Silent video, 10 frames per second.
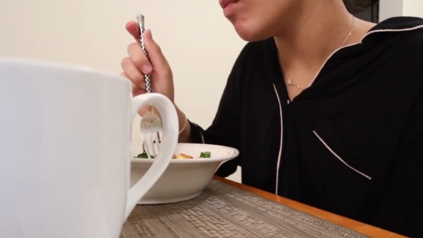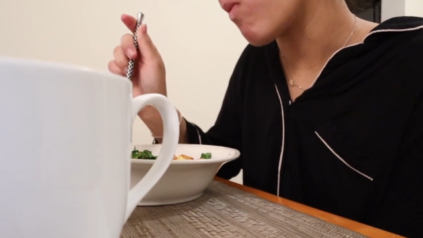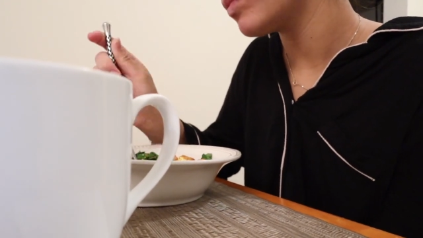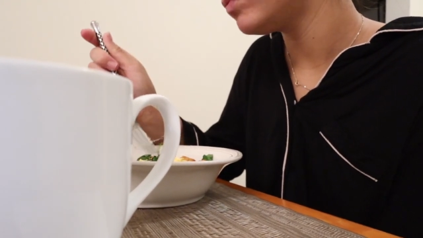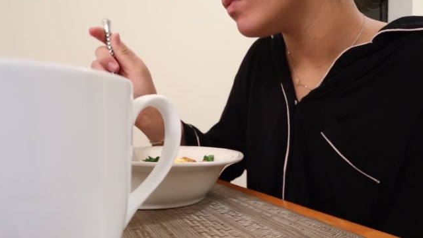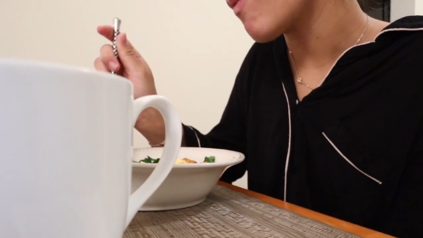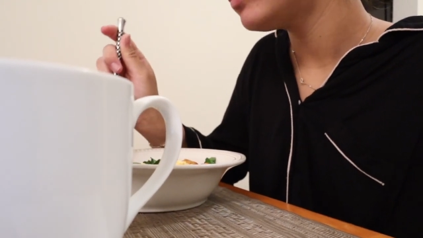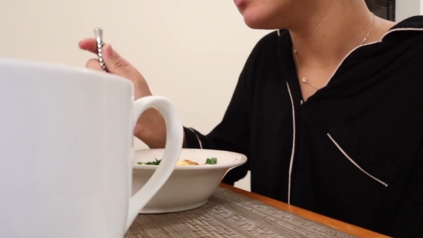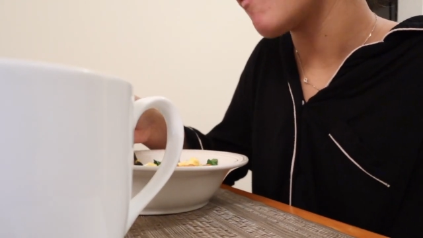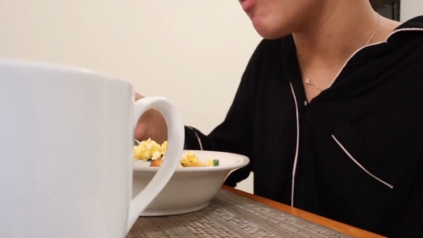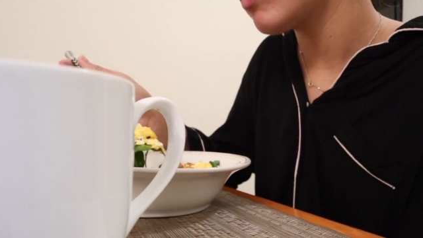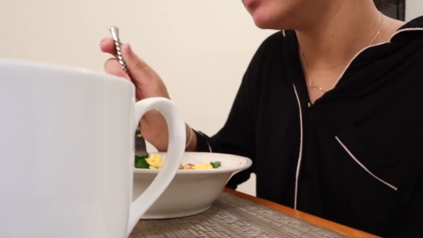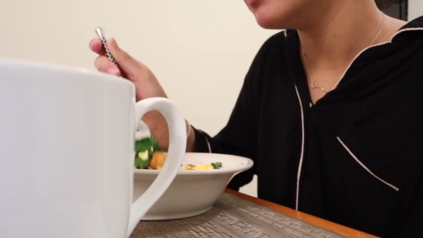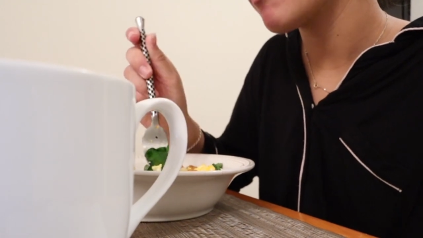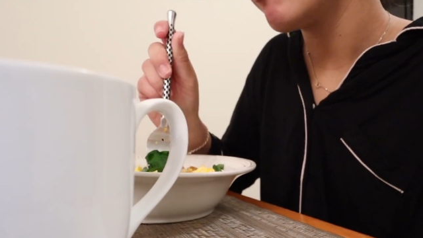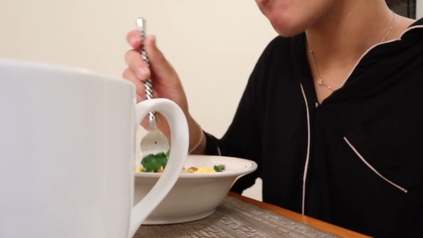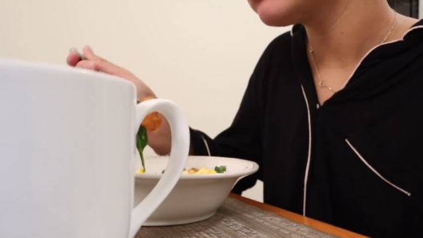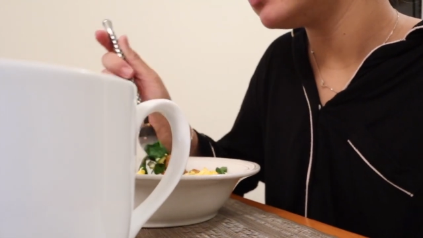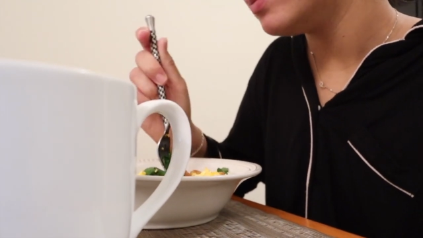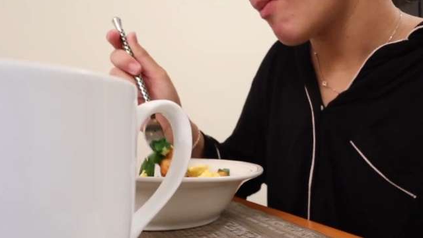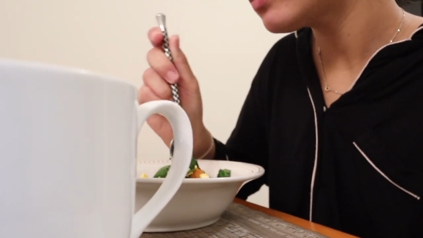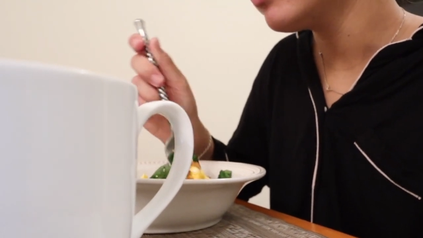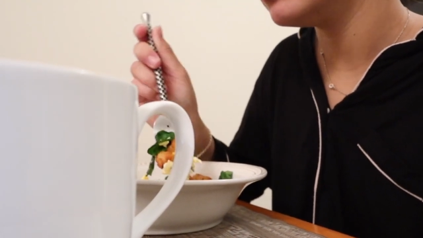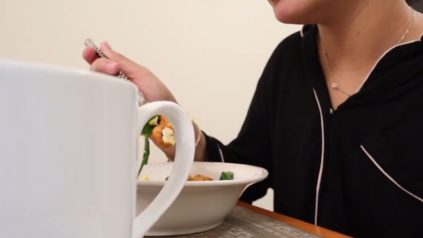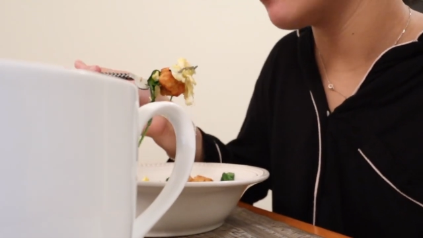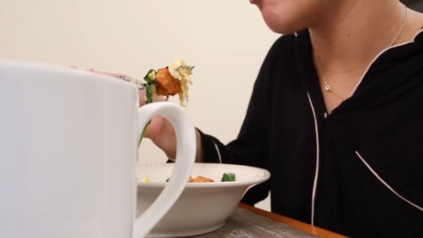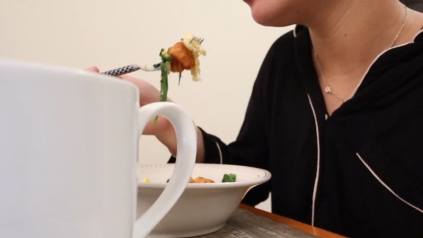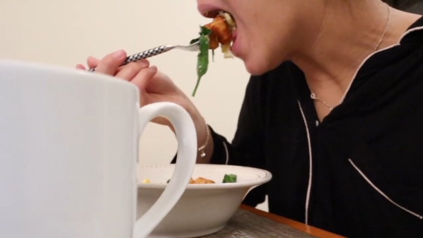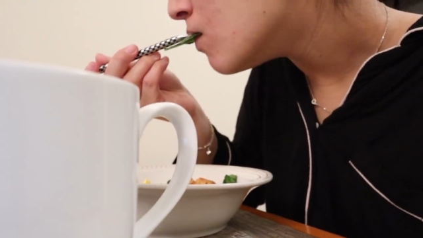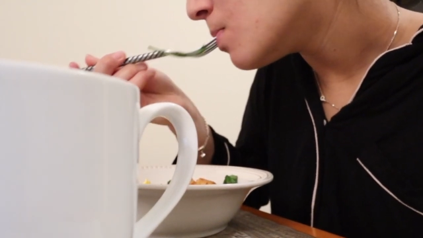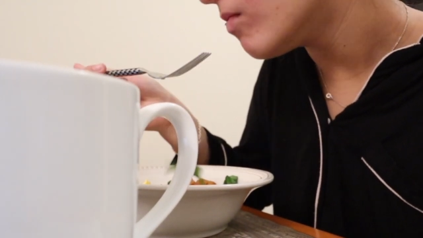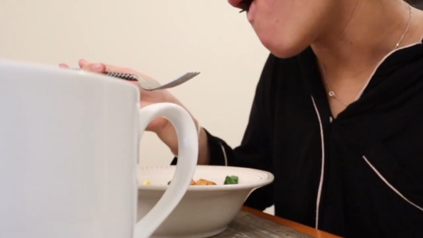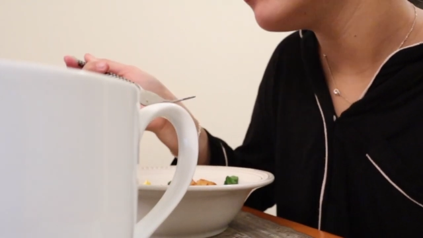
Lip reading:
(no speaker visible)